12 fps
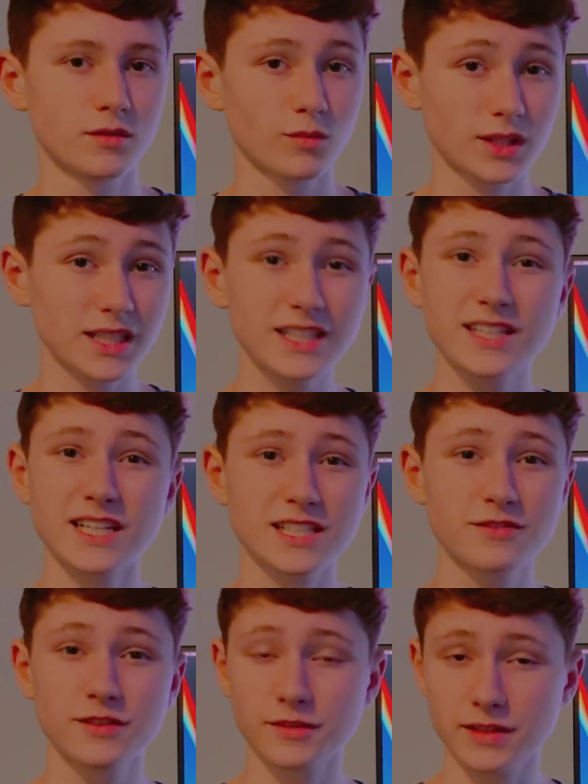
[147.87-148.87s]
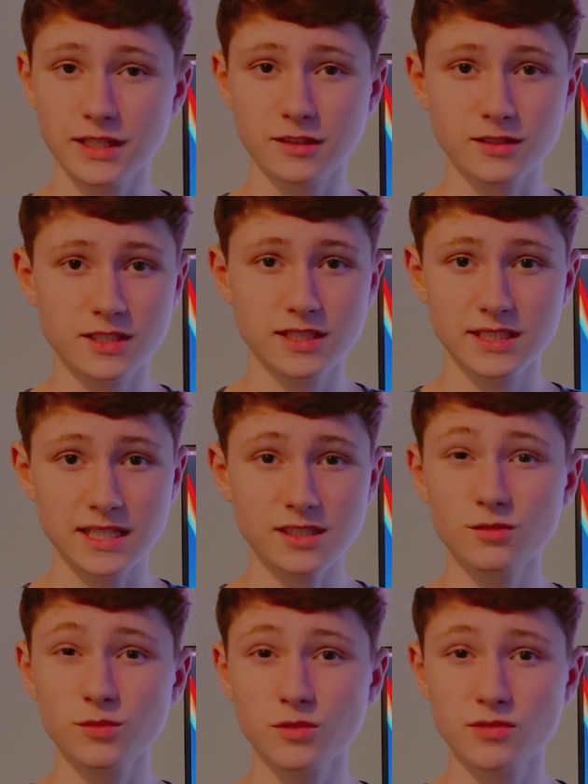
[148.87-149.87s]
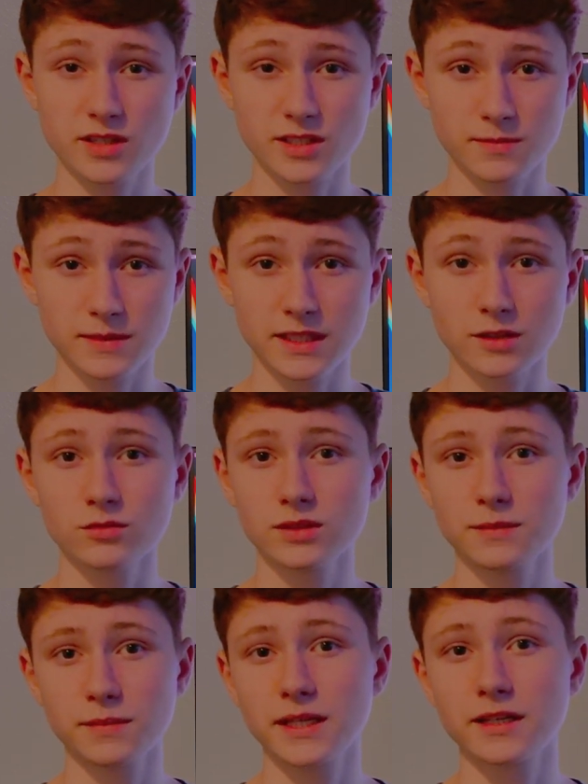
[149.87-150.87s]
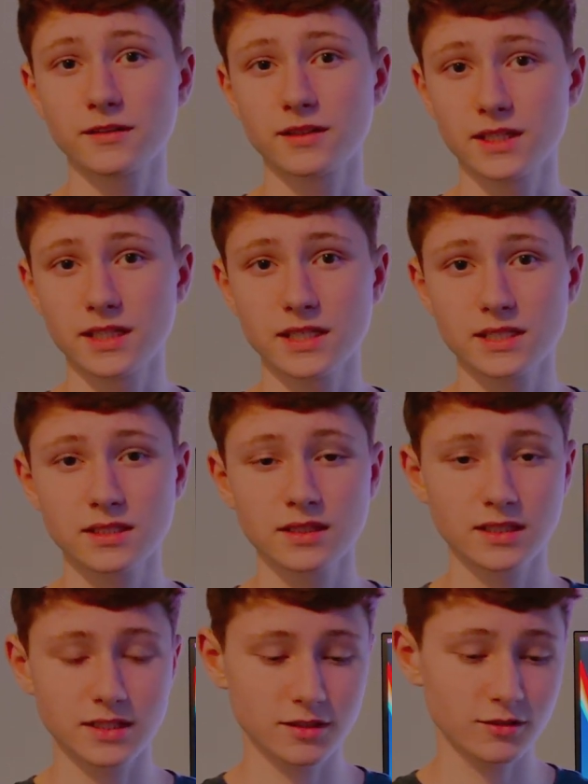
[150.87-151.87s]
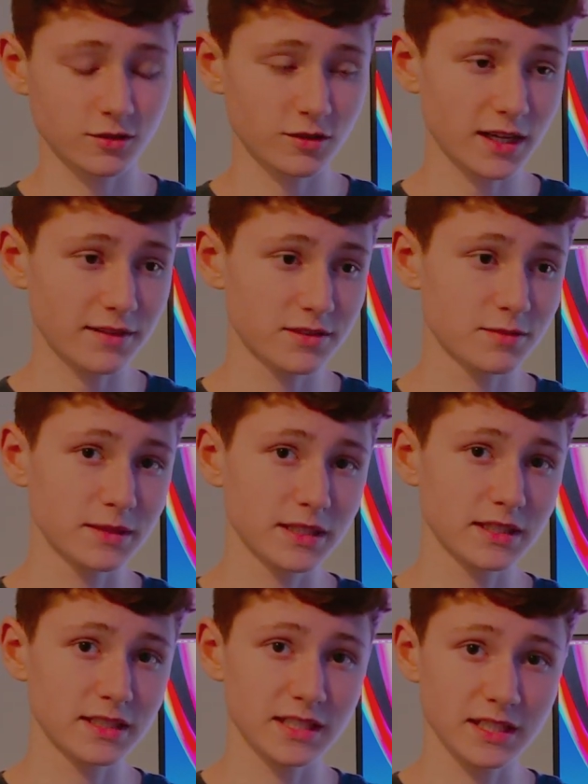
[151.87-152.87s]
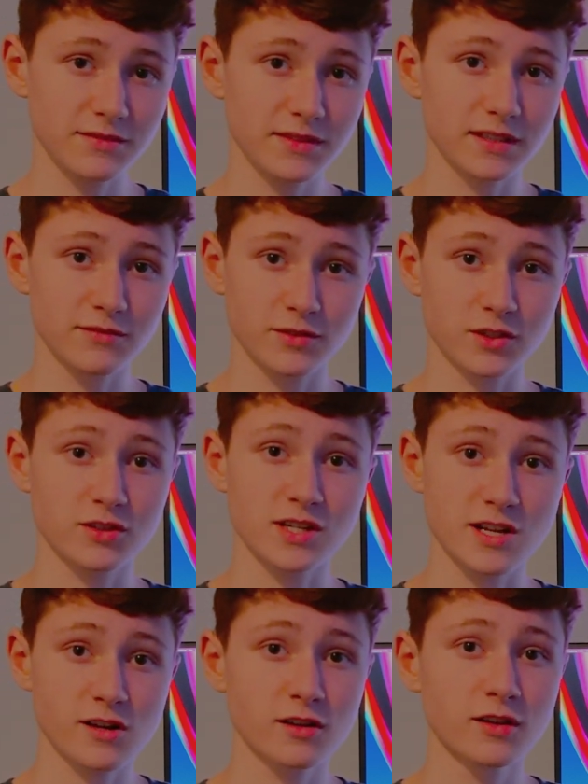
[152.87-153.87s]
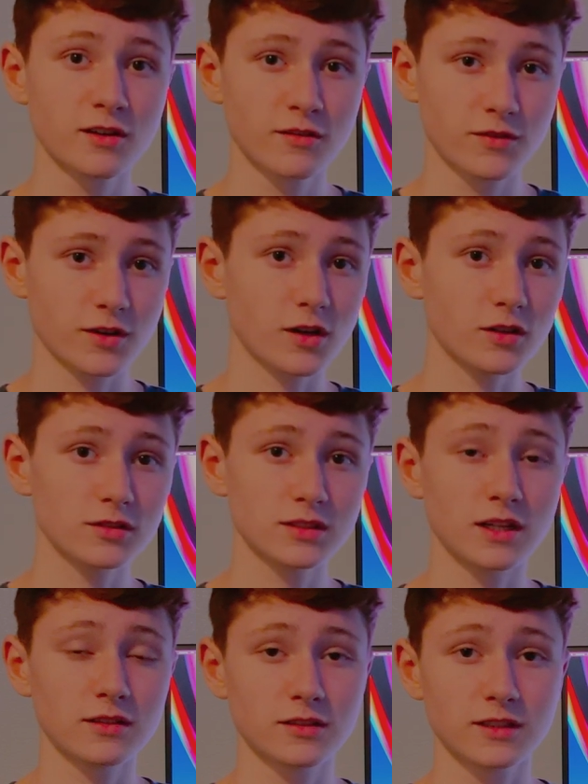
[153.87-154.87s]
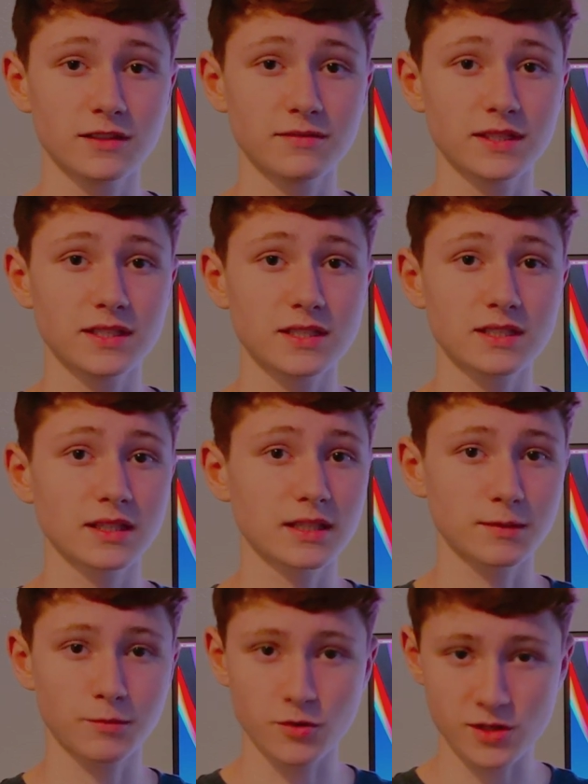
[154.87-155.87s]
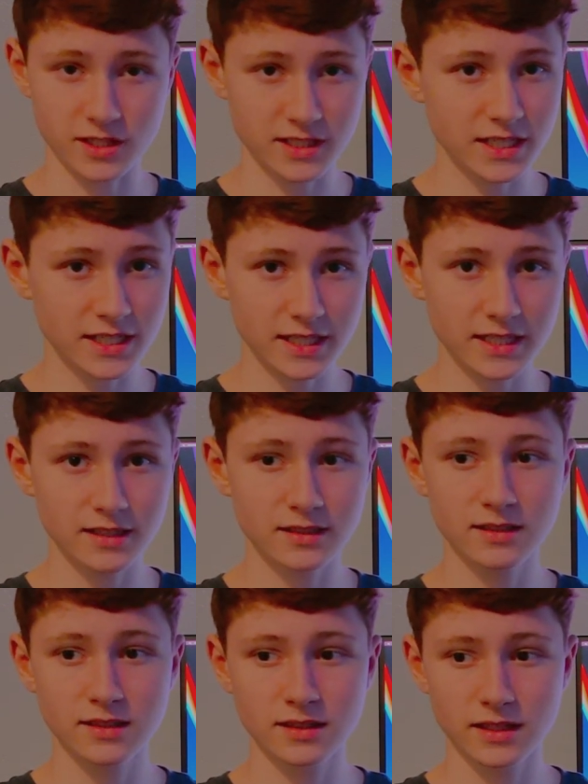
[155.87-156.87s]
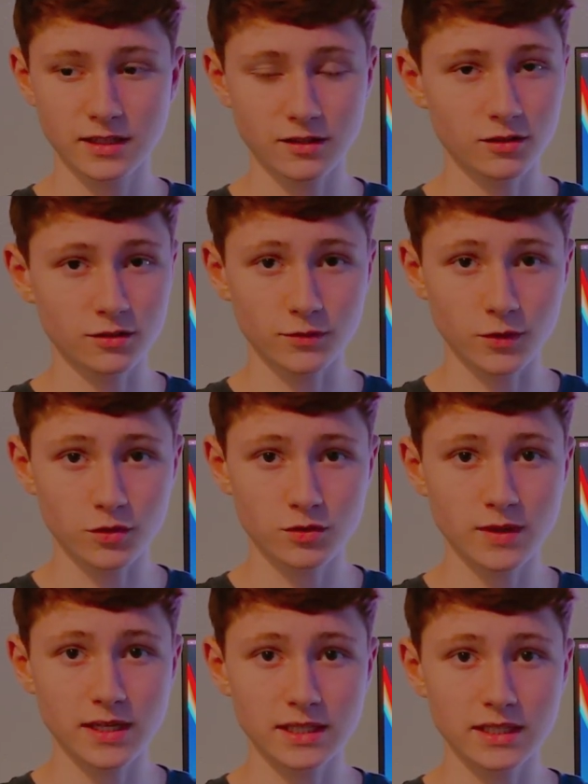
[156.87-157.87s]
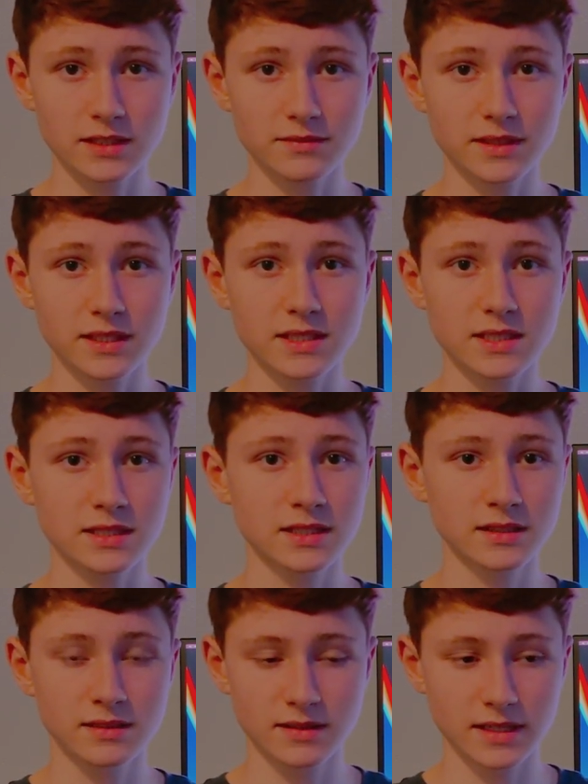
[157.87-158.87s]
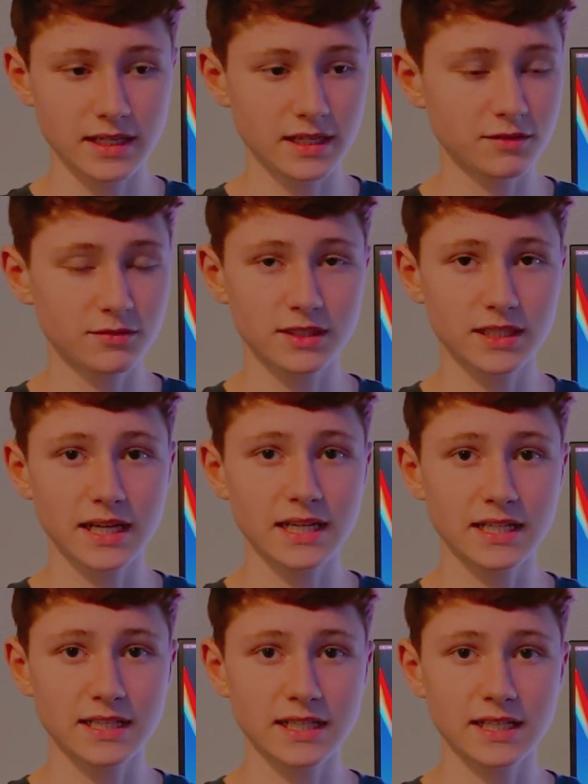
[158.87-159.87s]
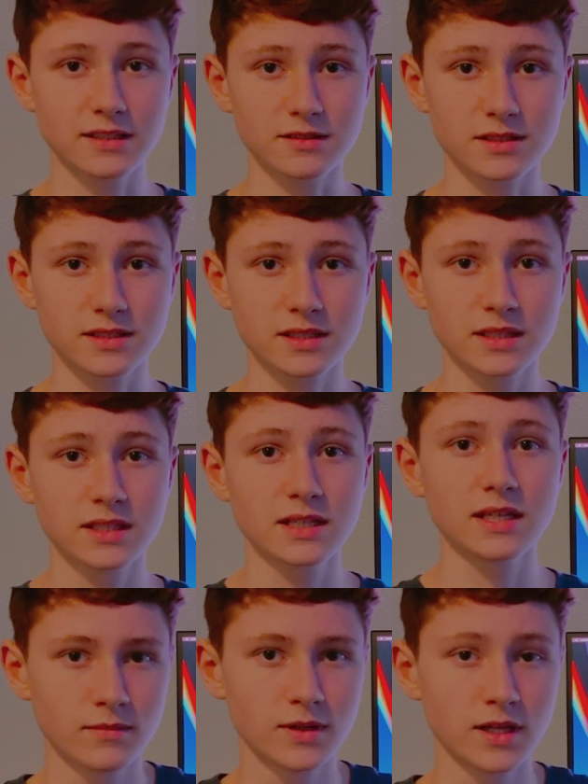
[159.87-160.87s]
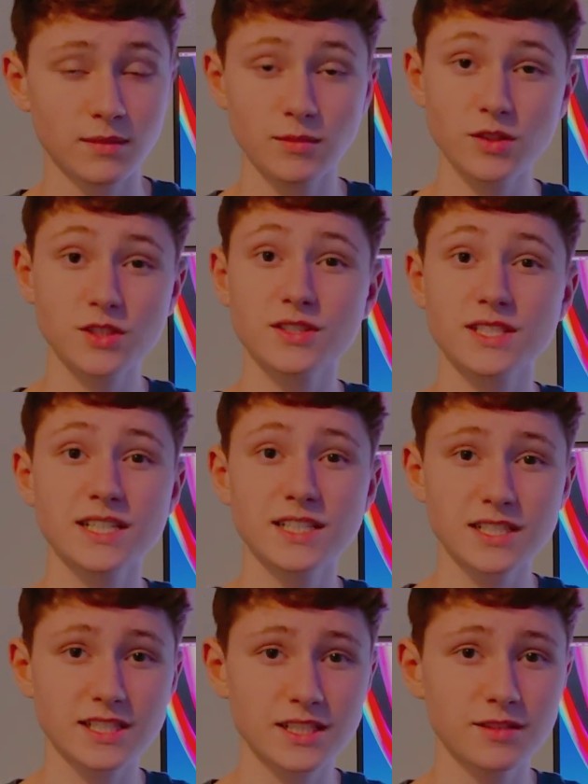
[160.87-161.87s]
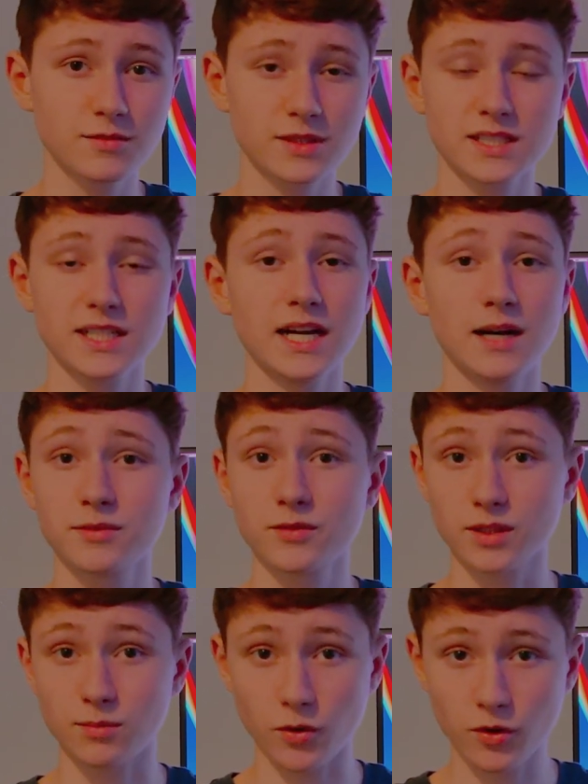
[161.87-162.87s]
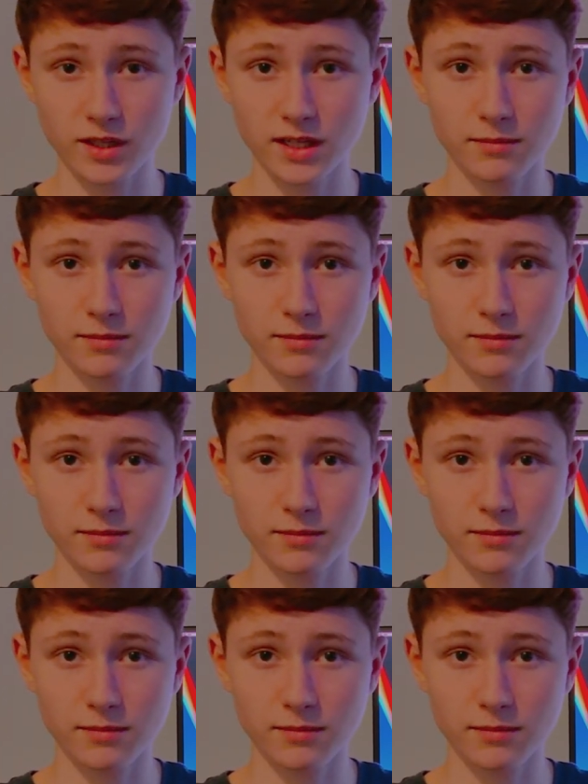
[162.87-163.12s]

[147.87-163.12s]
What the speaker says: Within the next few years, Tesla won't just be the only player in this, and so there'll have to be an EV infrastructure for all other EVs, like the Porsche Taycan and all the Volkswagen EVs, and really anything else. I'm also excited to see what's going to happen with the Boring